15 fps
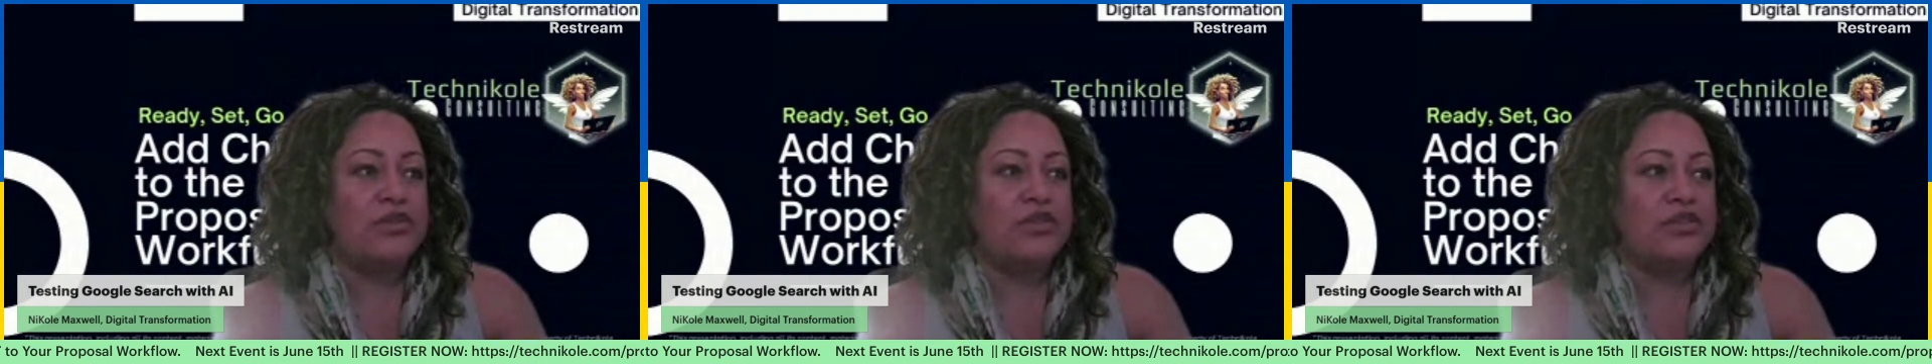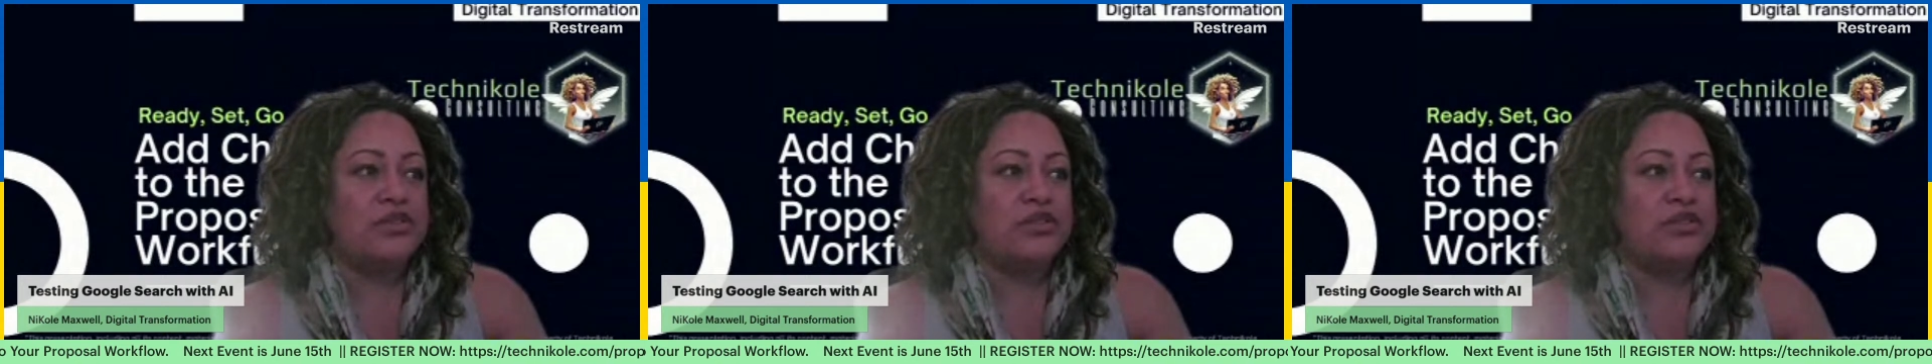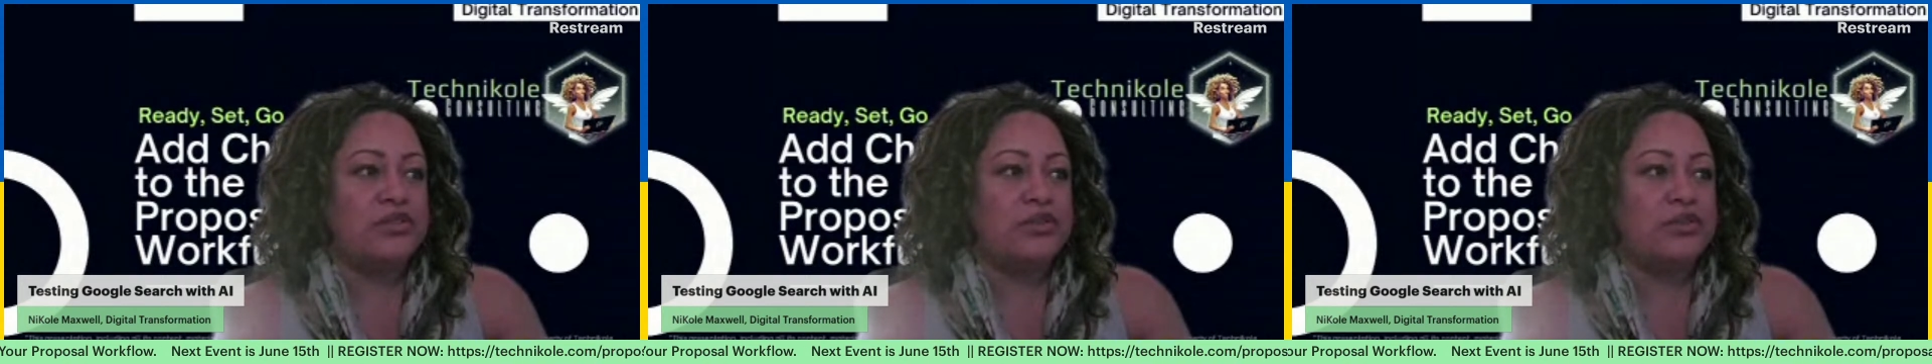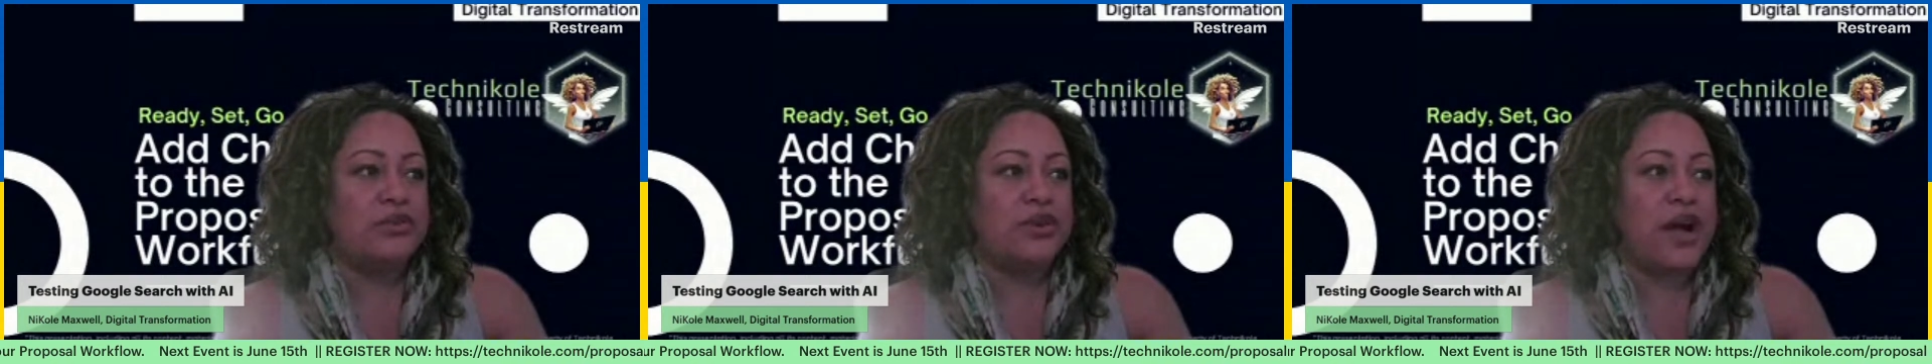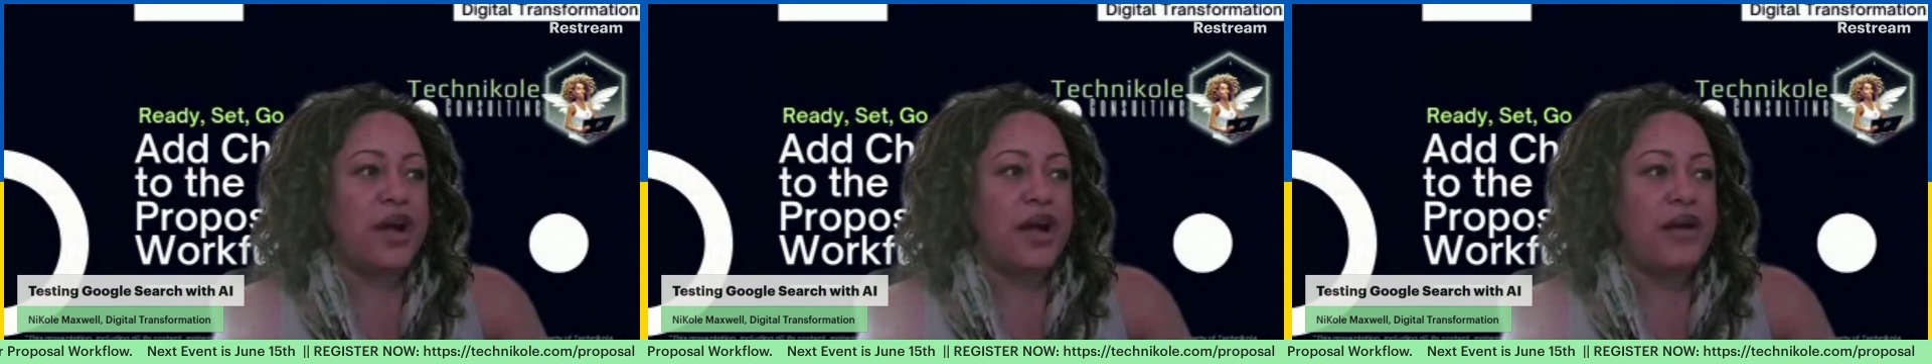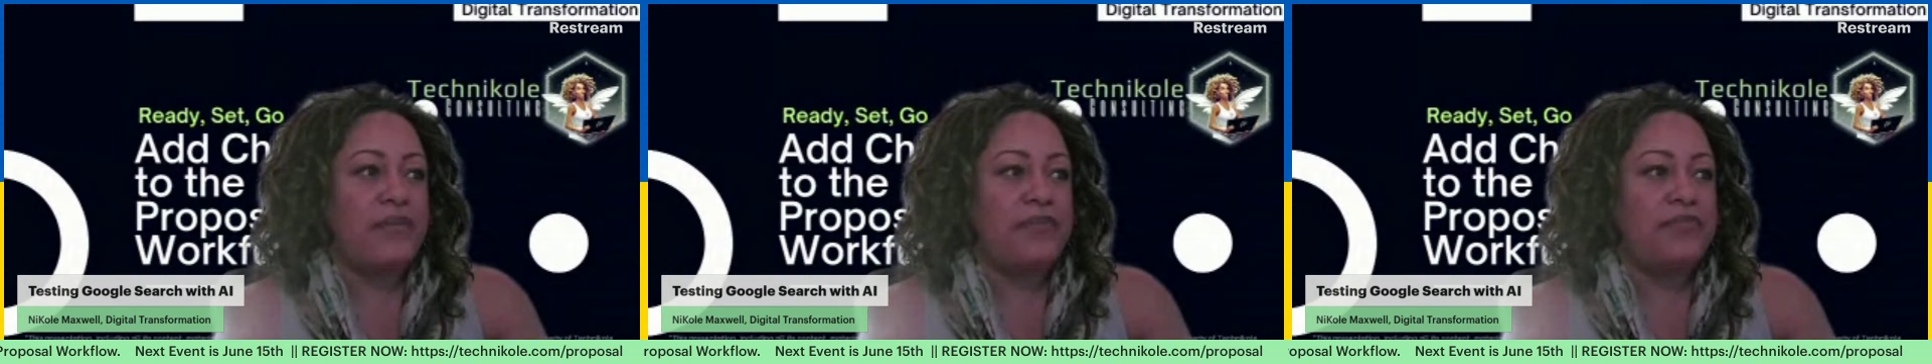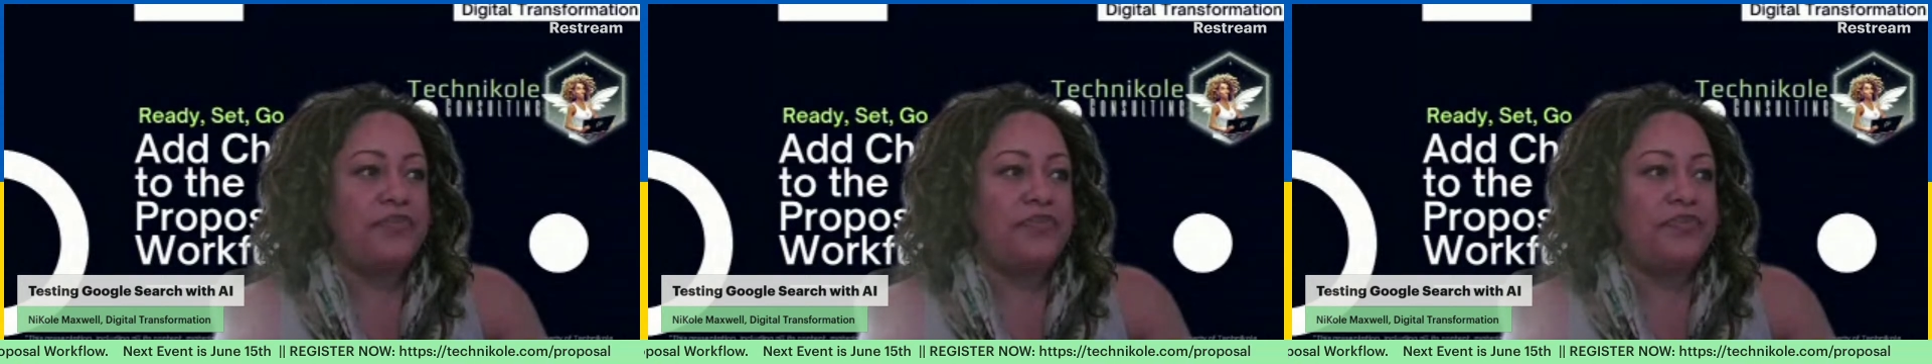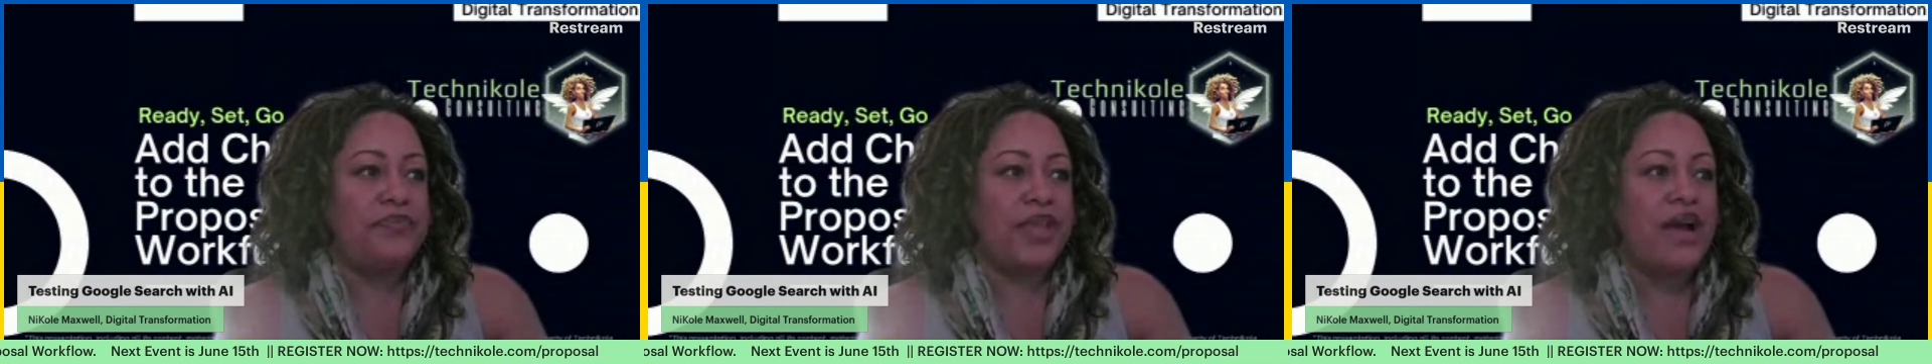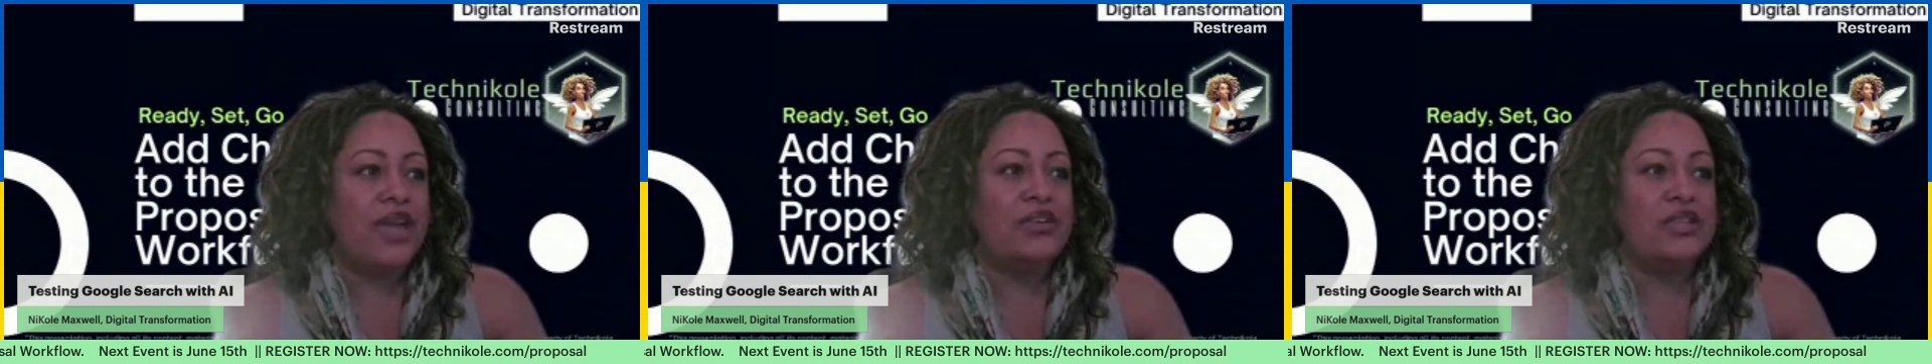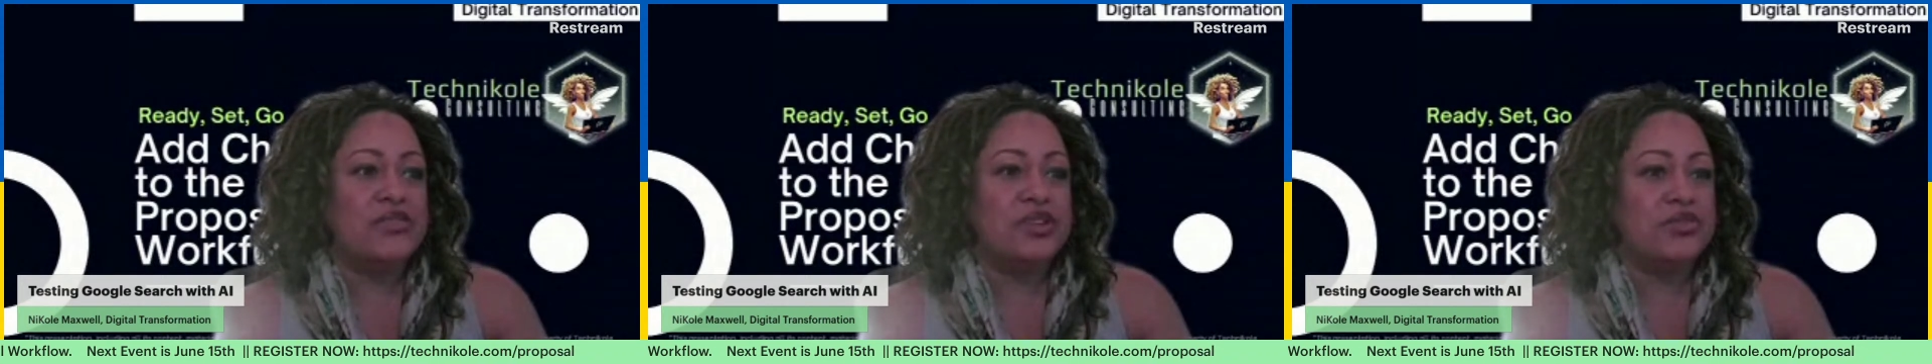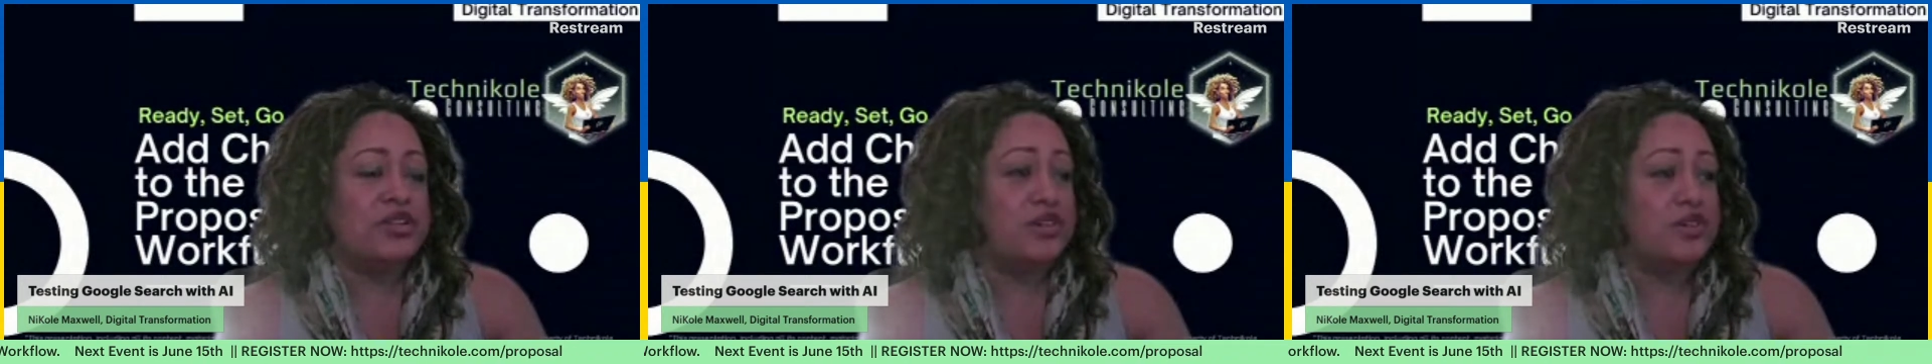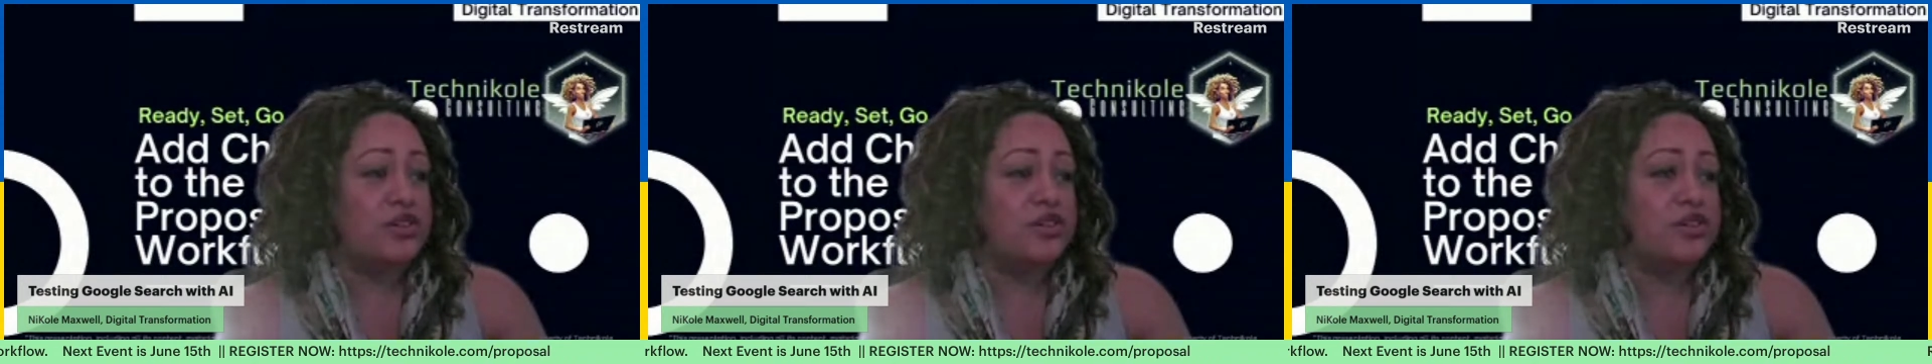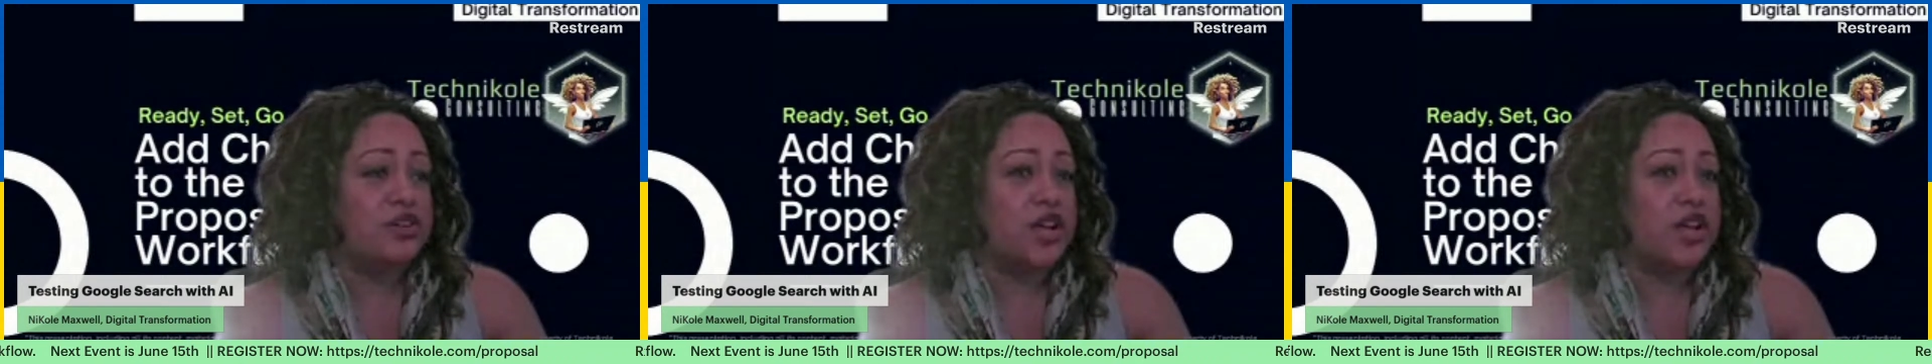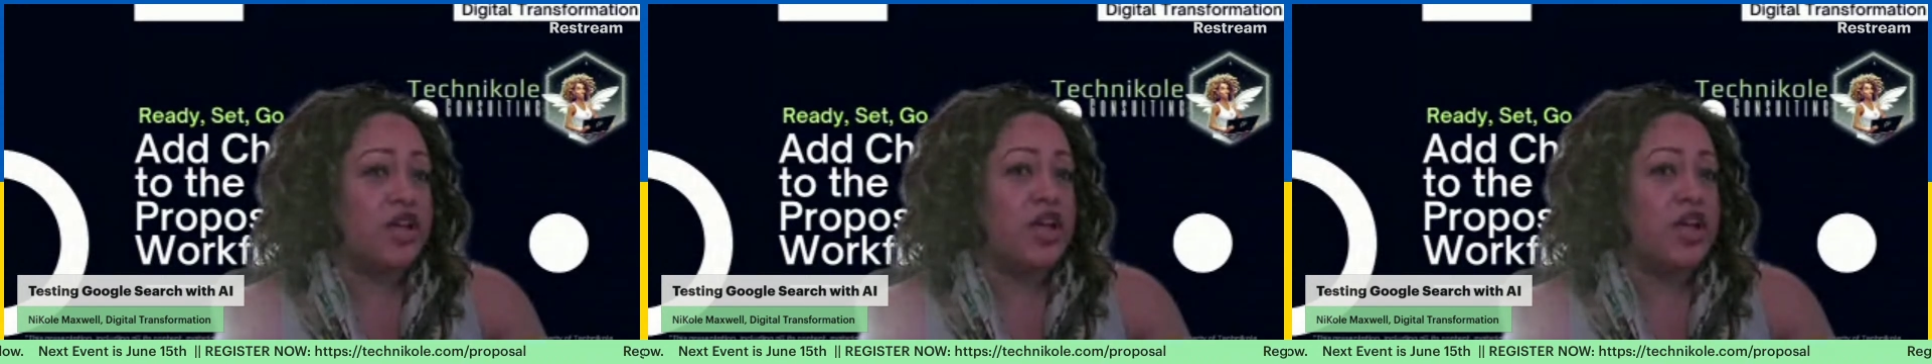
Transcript: have a list of results returned.